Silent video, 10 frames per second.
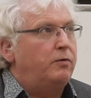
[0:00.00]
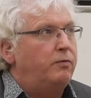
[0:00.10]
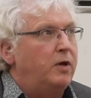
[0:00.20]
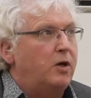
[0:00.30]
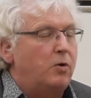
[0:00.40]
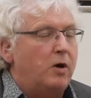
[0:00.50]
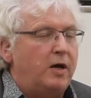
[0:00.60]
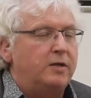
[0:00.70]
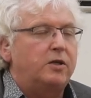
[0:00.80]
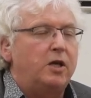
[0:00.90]

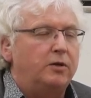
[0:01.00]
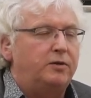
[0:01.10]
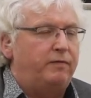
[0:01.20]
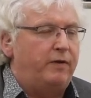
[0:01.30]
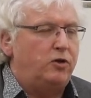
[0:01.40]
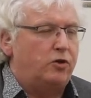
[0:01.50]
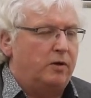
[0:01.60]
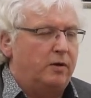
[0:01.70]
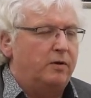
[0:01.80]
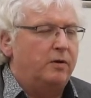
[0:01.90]
requires
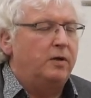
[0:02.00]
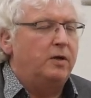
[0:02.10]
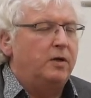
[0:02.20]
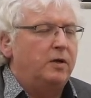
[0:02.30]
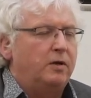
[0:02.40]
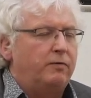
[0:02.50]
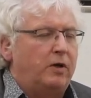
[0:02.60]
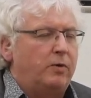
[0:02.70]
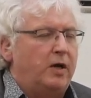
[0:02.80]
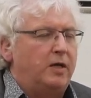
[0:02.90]
cultivation,
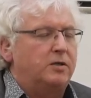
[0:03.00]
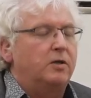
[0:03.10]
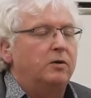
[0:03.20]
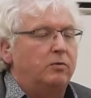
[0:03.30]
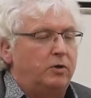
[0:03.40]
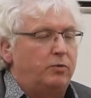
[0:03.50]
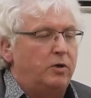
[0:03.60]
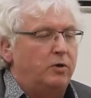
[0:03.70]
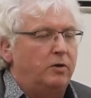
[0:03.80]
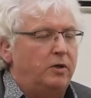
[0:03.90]
requires what we
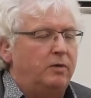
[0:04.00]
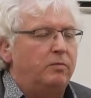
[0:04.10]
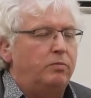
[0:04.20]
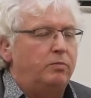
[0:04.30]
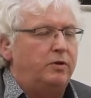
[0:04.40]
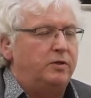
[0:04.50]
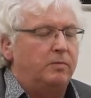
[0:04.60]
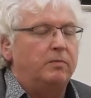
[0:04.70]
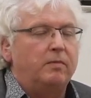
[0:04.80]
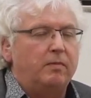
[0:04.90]
call in
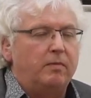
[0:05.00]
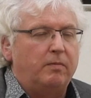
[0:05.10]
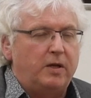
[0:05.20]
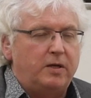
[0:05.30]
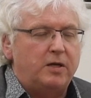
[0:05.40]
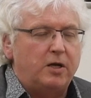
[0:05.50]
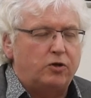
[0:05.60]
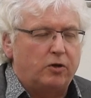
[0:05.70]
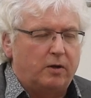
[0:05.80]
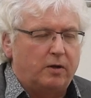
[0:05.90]
Buddhism
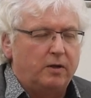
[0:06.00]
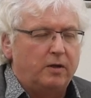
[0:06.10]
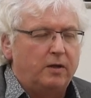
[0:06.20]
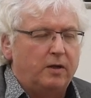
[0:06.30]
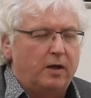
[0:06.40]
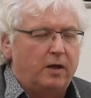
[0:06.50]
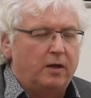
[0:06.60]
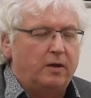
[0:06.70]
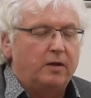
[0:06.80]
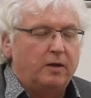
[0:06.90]
meditation, uh,
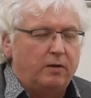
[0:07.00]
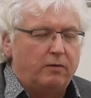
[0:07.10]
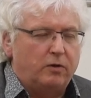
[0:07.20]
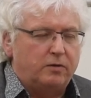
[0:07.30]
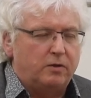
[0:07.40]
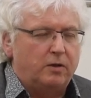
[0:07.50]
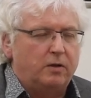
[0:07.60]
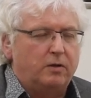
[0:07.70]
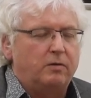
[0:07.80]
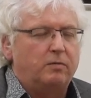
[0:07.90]
because uh,
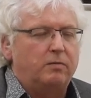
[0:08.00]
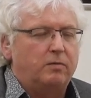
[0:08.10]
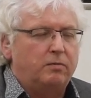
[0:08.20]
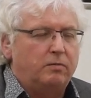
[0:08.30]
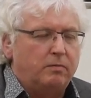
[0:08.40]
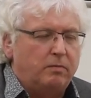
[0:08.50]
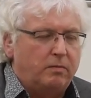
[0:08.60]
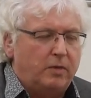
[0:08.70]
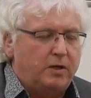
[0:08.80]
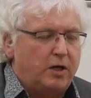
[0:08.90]

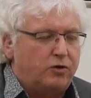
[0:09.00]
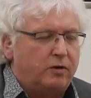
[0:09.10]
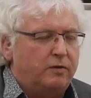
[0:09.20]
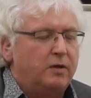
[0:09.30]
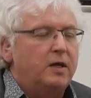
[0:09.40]
meditation